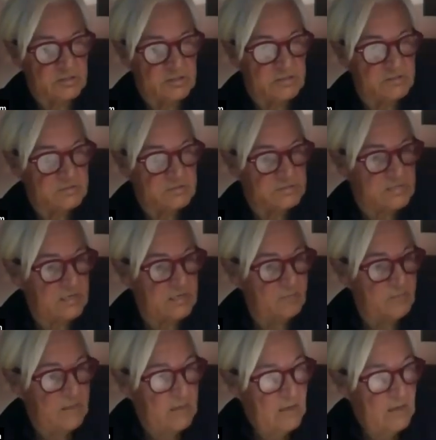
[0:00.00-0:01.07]

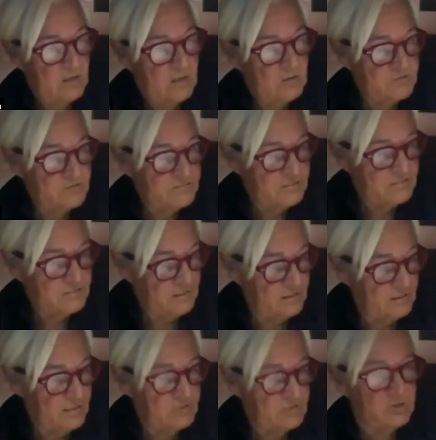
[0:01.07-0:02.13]
scheme, you see
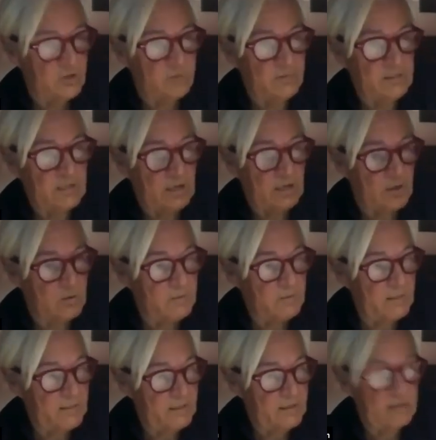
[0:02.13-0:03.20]
that Germany
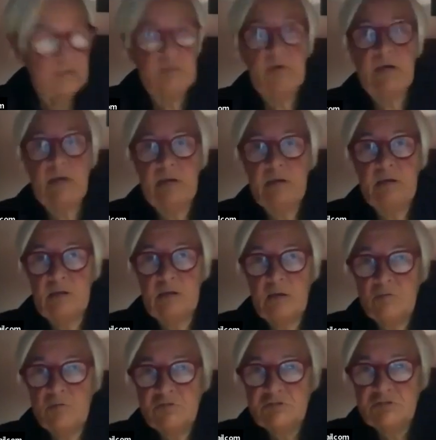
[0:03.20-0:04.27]
only in
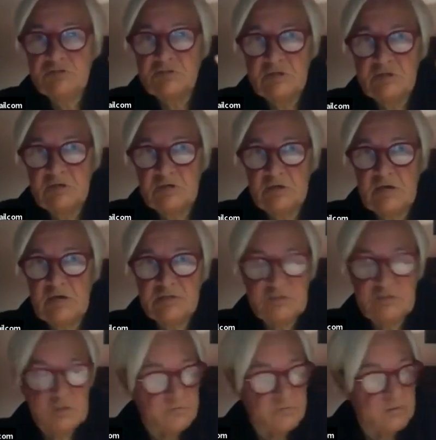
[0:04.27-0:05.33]
those
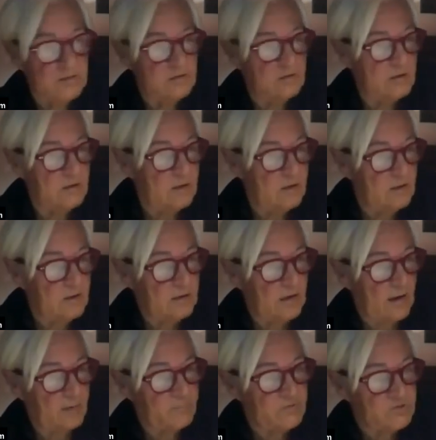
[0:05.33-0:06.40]
category
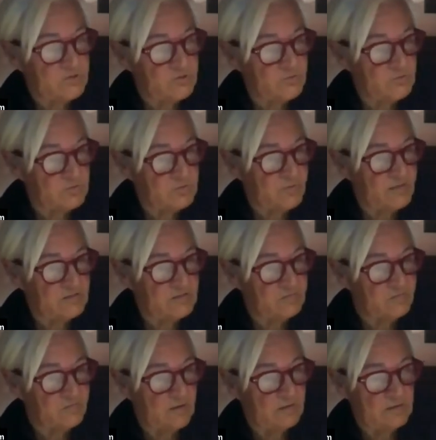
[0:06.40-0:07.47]
up to
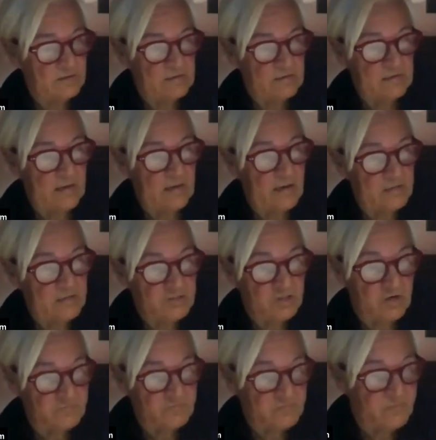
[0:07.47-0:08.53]
the age
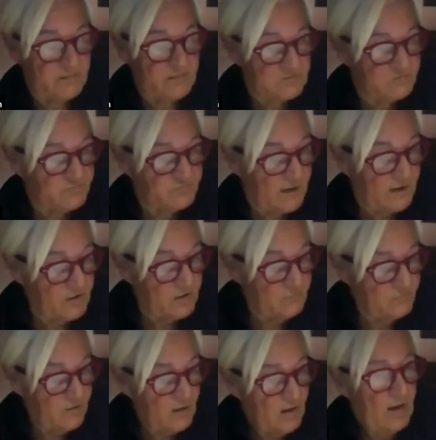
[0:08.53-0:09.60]
of
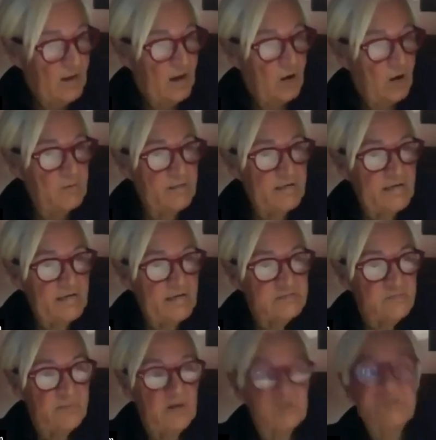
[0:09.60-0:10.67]
25 only has about